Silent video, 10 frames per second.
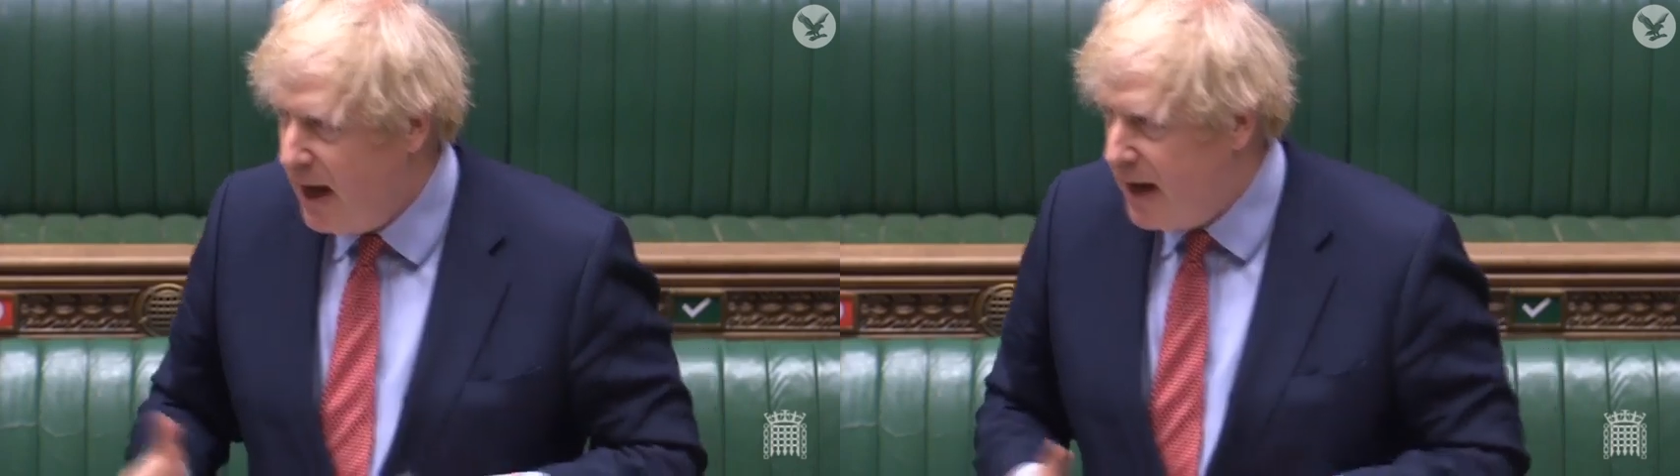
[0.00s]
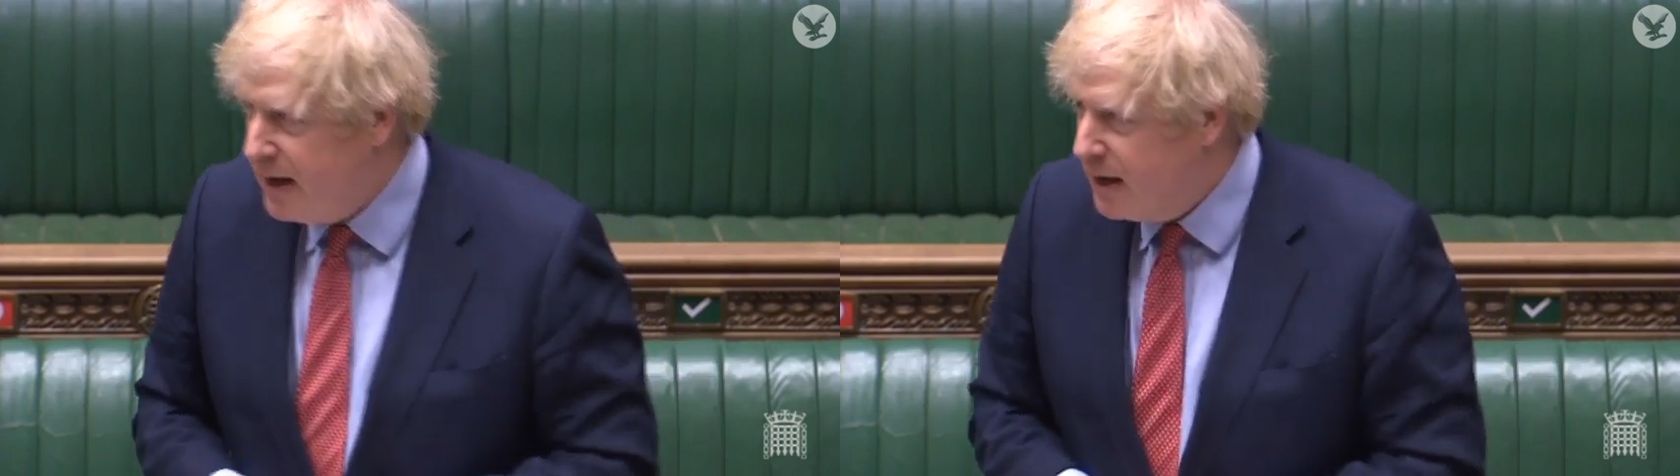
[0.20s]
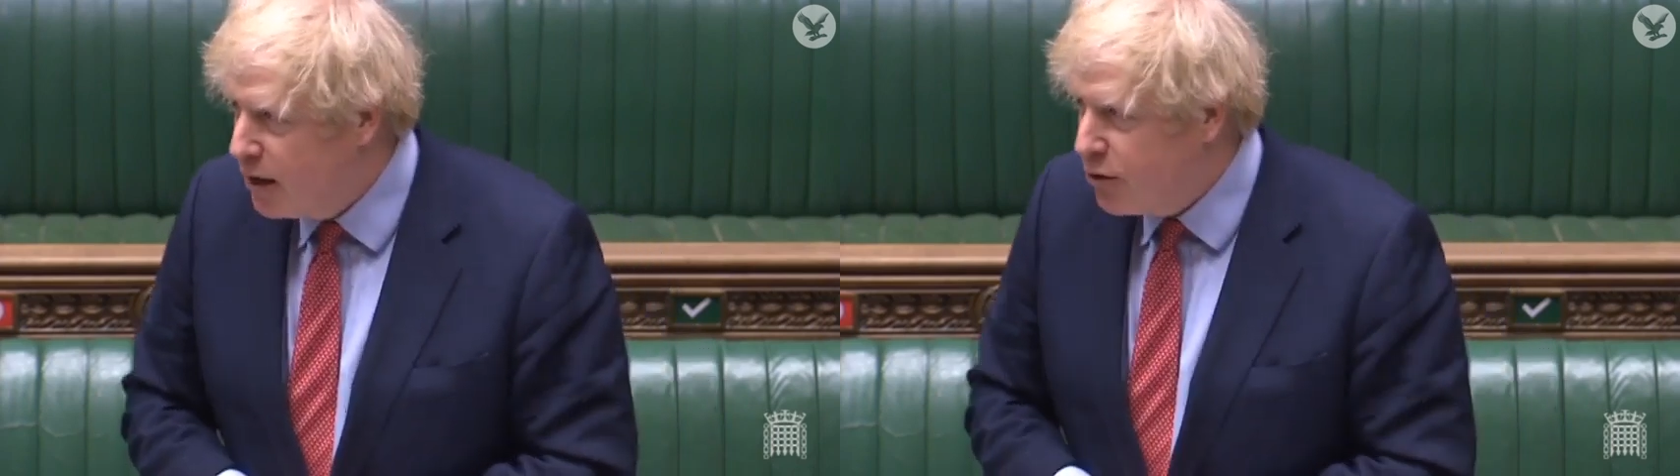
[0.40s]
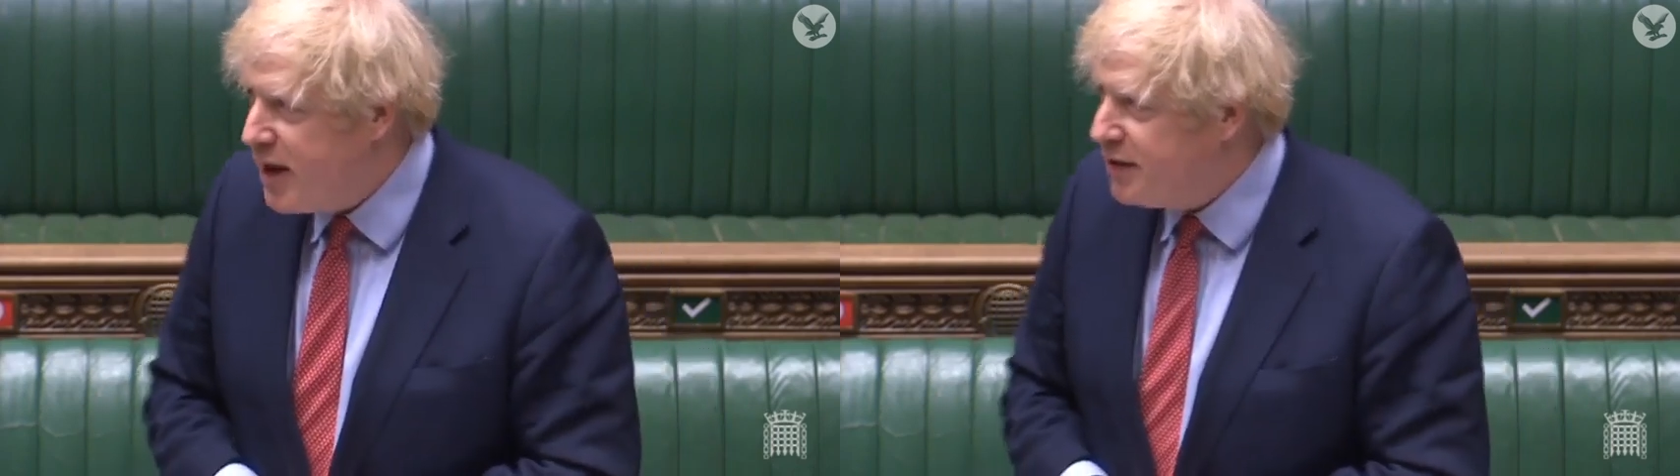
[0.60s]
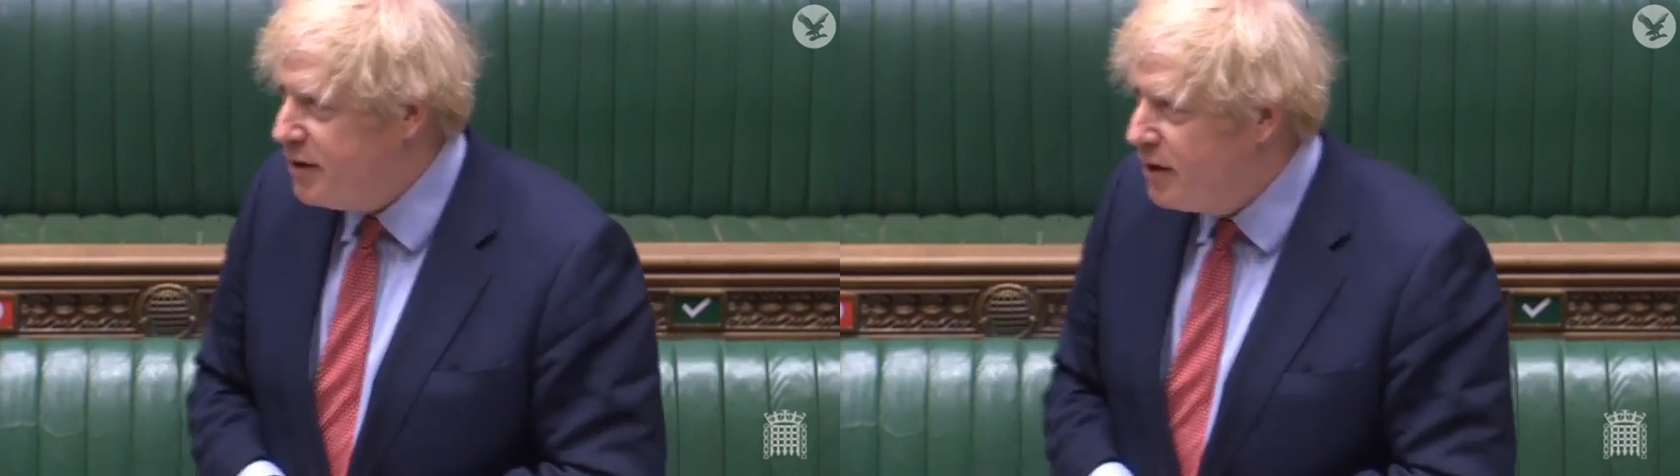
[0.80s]
a, a
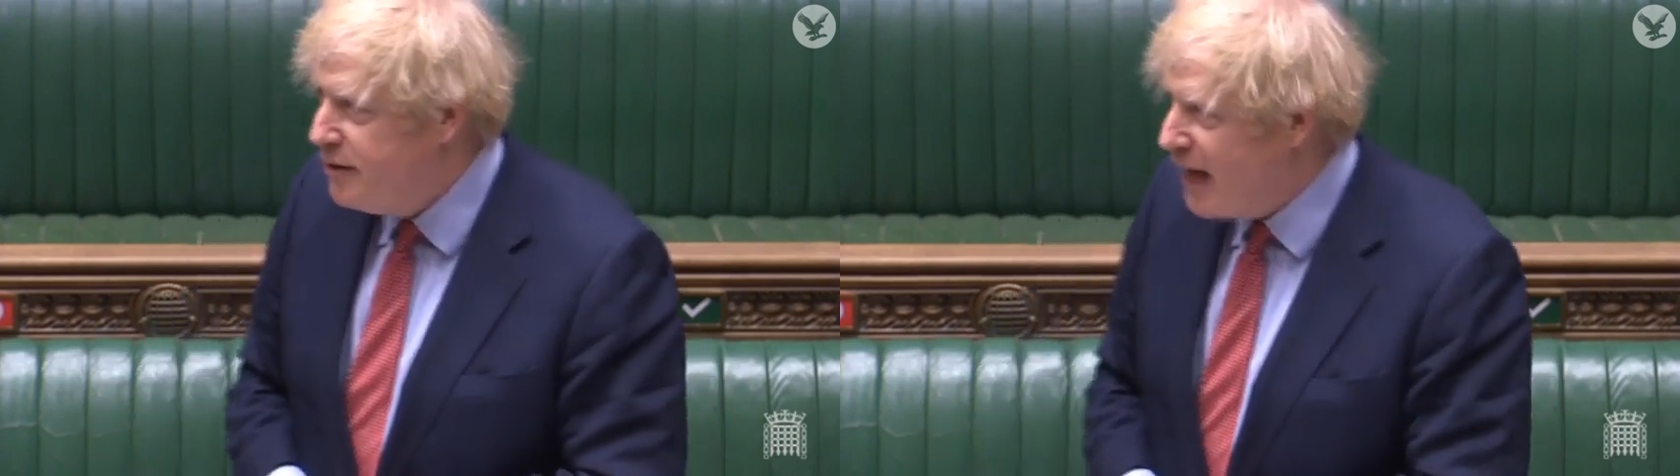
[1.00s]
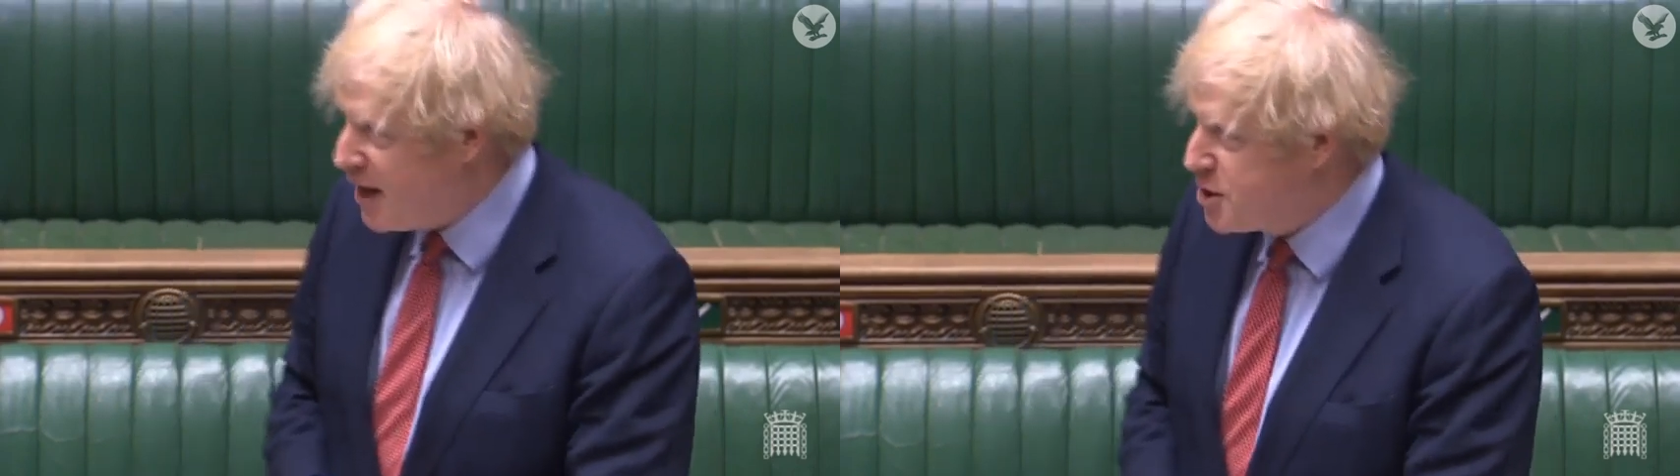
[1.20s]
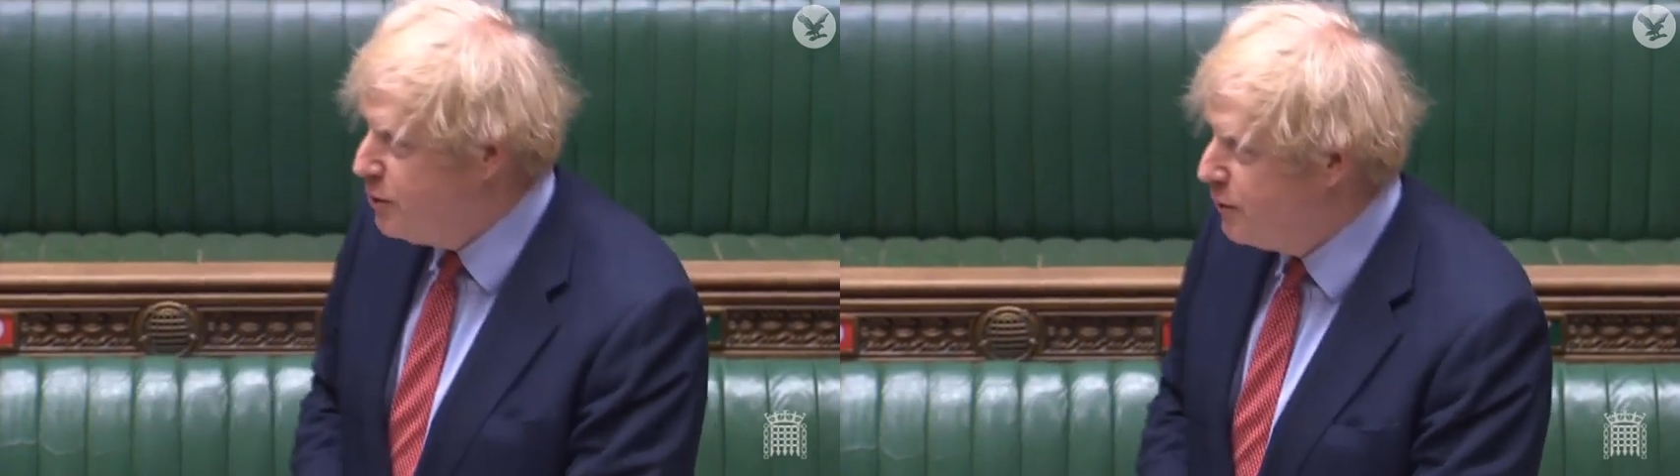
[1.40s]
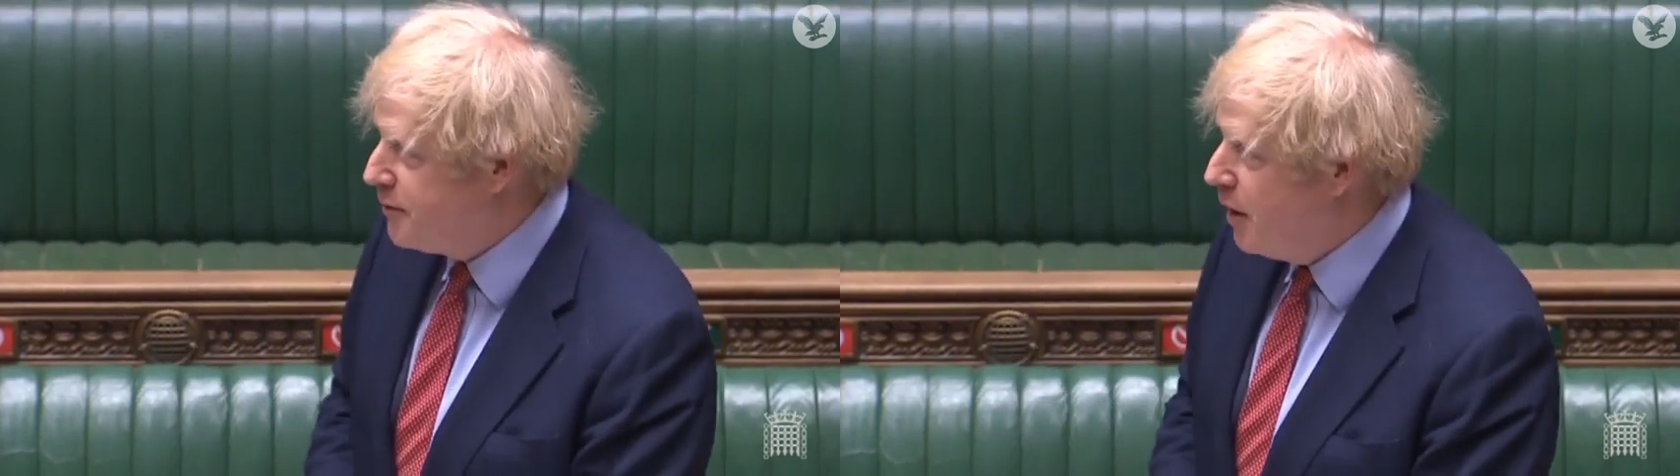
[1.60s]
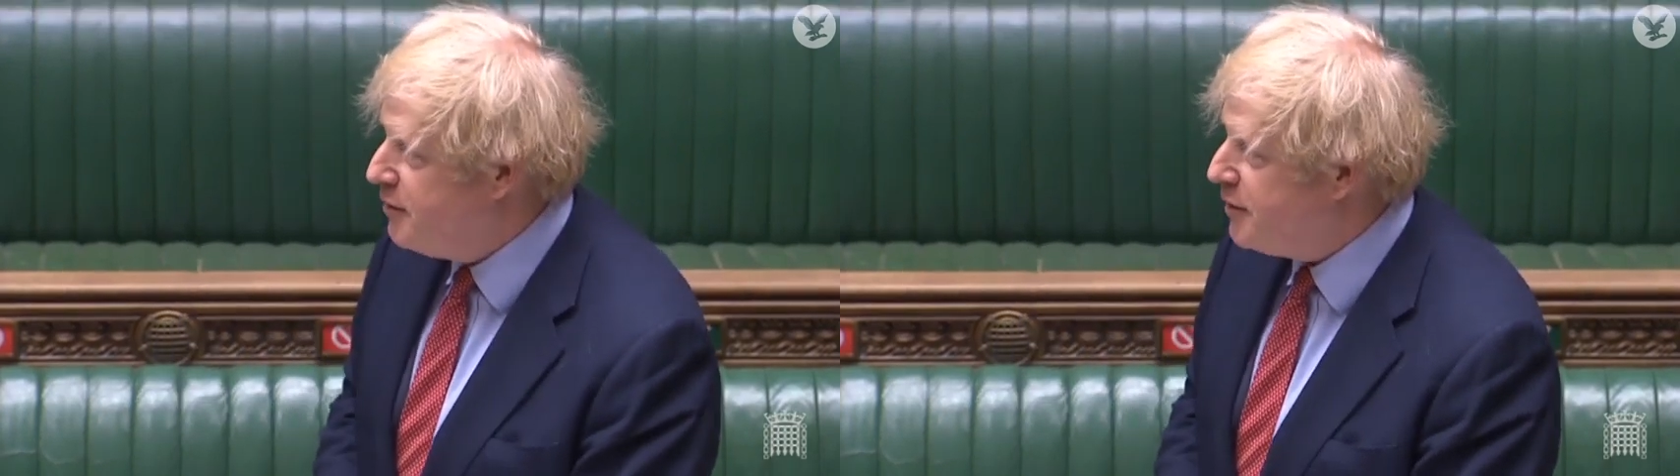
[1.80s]
great national
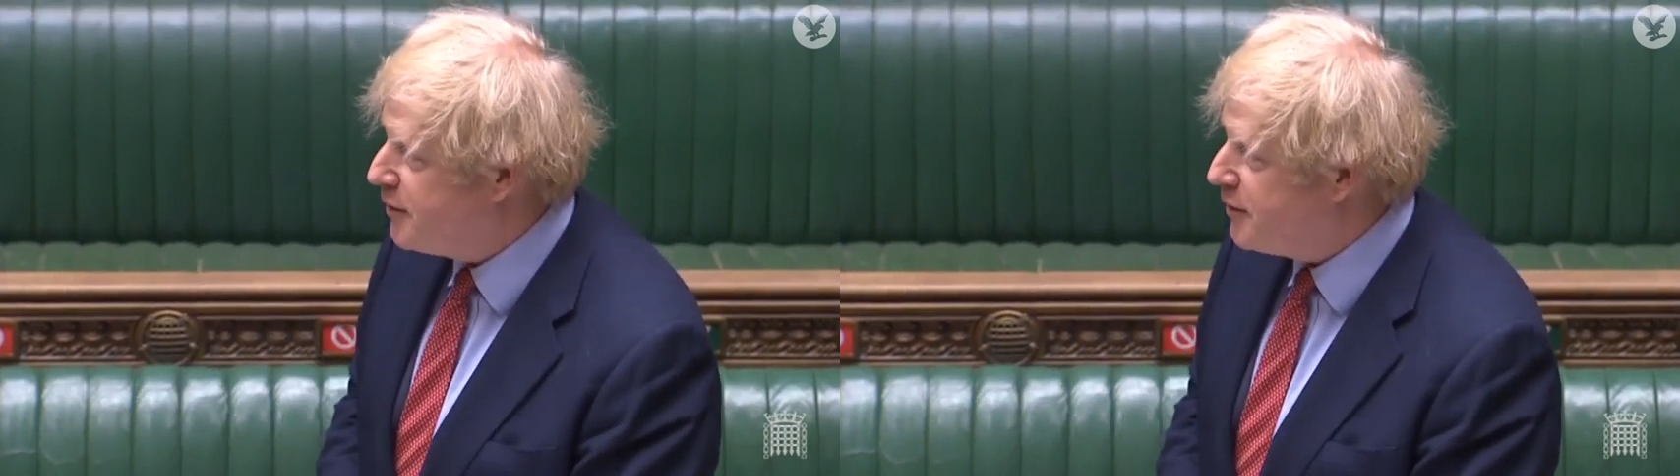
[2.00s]
service,